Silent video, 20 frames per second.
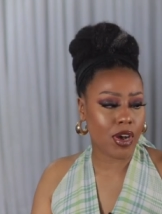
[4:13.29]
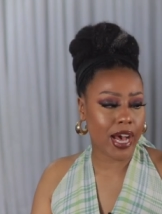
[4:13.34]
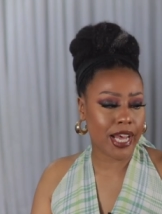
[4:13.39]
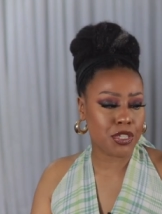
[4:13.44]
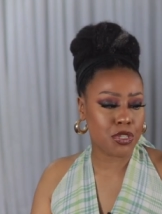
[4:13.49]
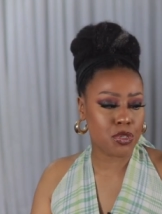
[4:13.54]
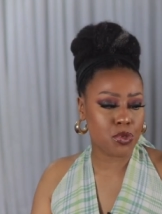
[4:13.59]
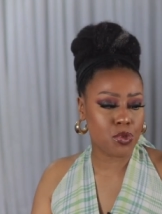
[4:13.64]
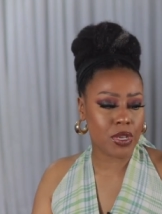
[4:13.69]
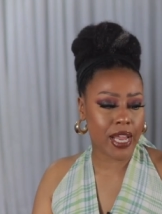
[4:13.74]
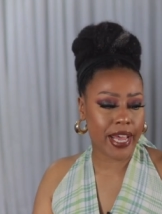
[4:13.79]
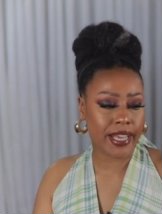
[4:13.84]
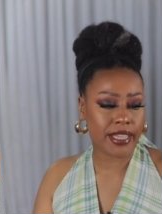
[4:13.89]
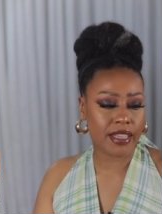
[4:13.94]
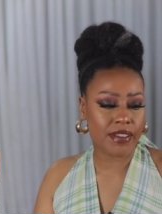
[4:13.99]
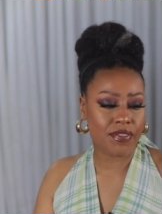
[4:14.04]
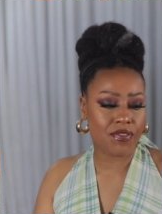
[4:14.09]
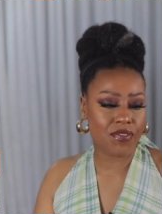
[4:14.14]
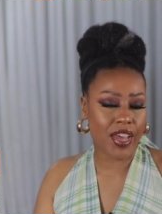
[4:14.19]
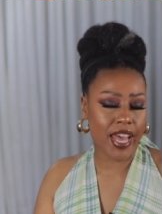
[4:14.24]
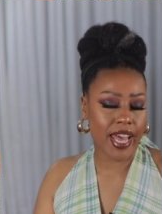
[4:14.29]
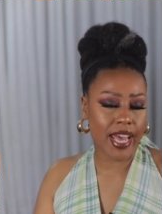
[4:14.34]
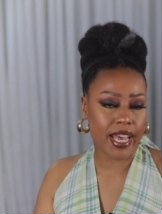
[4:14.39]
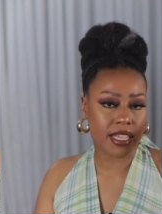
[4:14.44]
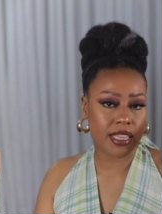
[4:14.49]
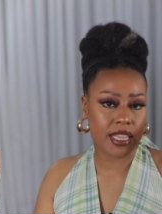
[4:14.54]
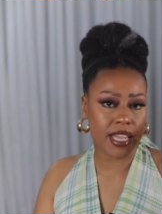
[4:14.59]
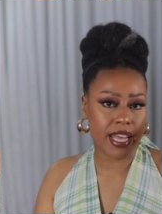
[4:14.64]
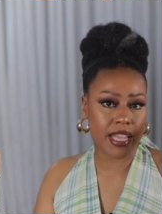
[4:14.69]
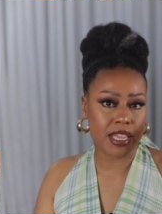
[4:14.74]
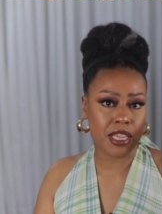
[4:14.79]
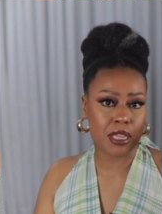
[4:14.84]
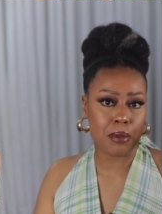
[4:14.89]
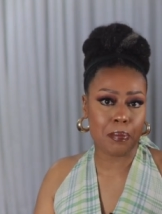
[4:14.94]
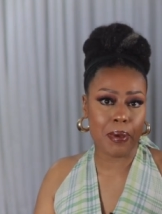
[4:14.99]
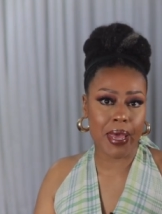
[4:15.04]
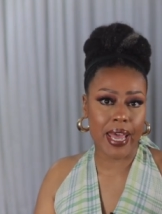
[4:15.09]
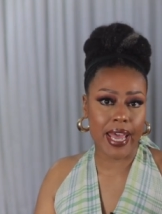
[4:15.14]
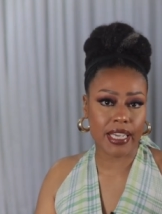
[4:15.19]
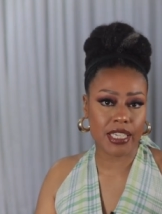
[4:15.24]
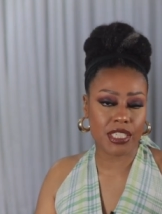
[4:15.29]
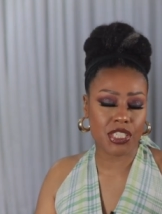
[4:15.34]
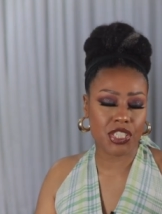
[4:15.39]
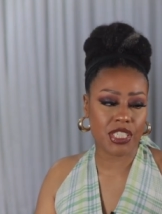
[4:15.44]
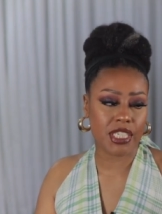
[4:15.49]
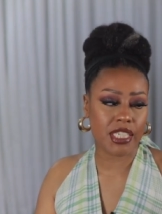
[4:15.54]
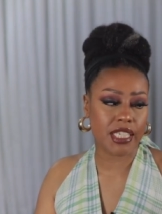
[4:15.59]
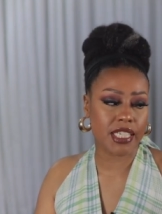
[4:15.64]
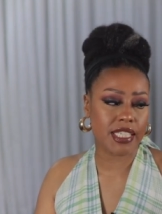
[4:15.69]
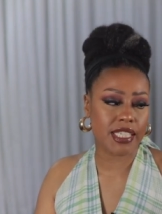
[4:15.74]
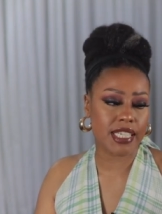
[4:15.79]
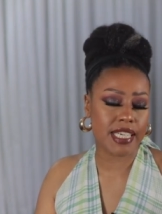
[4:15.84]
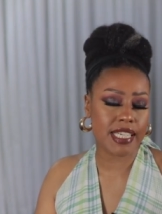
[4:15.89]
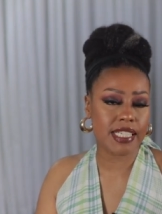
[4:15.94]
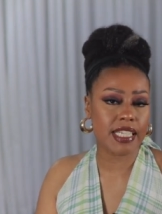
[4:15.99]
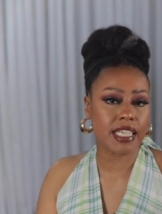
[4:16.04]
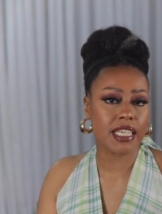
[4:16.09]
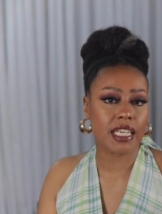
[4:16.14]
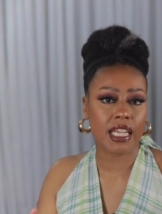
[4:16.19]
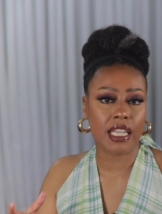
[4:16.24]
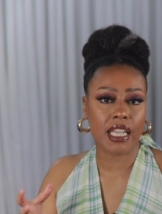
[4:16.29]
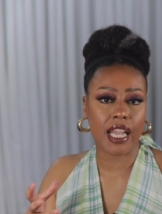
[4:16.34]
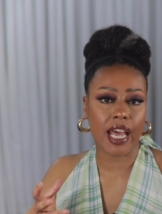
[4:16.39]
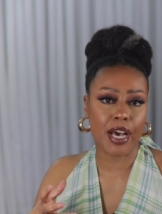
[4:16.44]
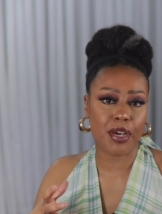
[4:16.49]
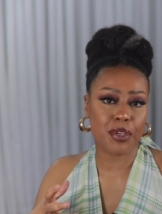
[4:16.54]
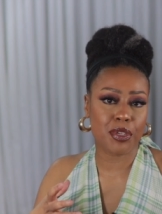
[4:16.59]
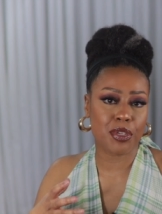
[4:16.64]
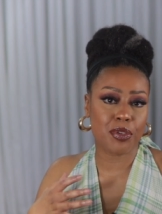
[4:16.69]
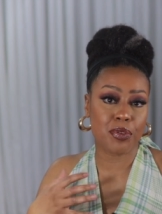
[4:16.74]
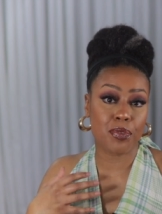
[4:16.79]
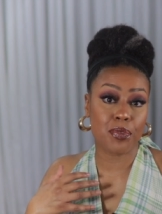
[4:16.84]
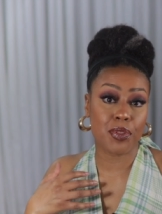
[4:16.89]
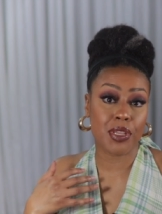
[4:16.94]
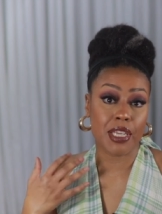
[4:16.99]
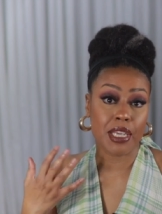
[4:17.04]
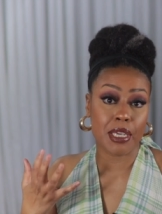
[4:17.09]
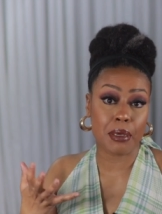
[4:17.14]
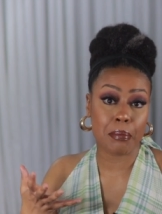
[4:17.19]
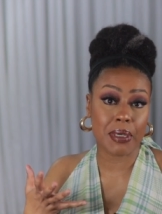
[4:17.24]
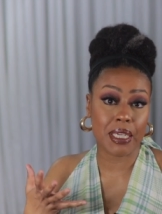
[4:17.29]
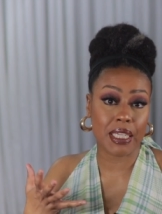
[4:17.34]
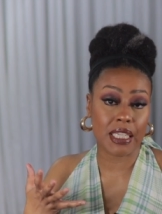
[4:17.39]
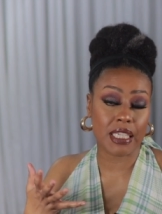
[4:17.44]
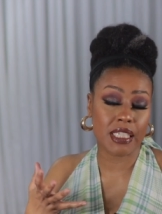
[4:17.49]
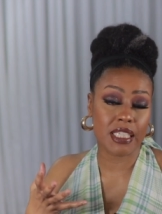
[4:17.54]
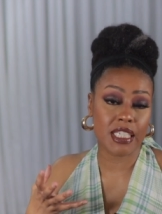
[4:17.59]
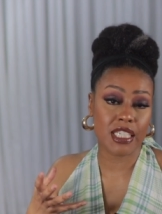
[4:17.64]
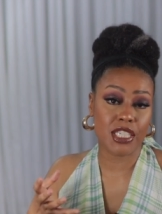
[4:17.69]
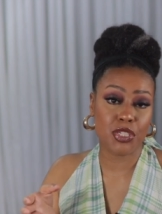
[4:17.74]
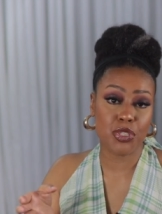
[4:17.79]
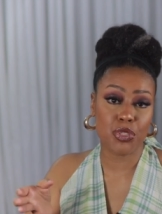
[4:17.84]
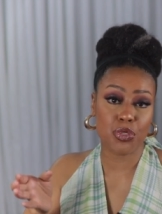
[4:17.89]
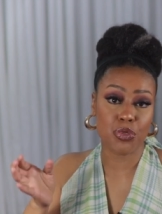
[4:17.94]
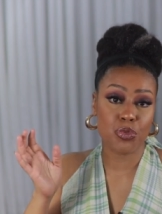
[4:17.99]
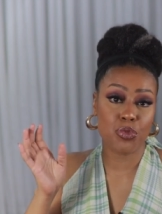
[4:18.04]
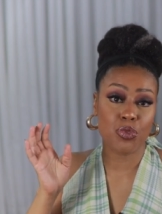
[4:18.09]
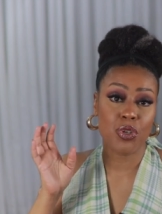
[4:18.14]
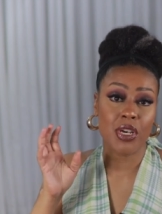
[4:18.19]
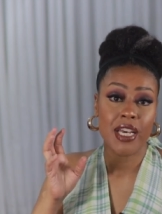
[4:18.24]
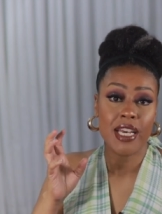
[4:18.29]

I do like the fact that the packaging doesn't allow you the ability to